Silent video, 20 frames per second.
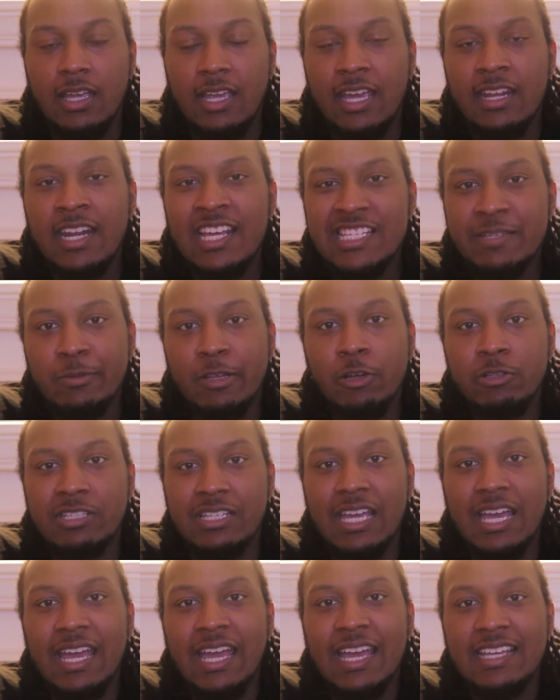and Nancy
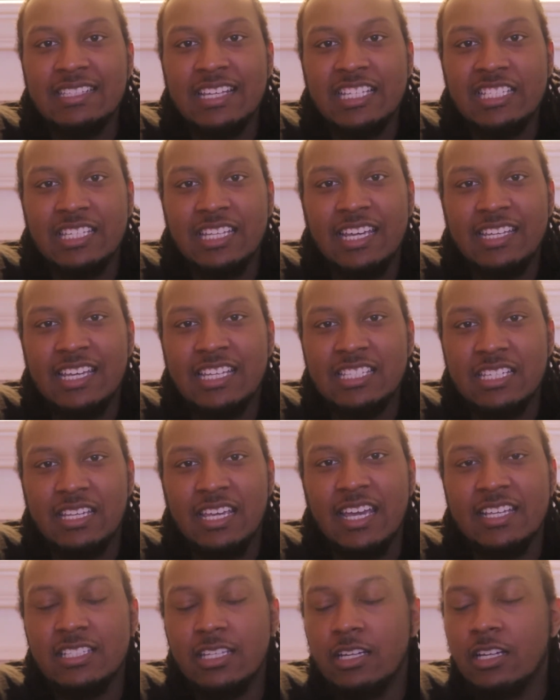Pelosi
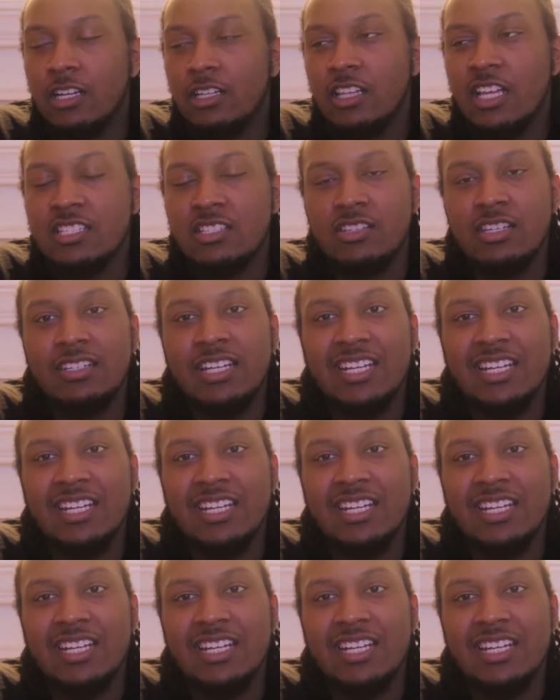has allegedly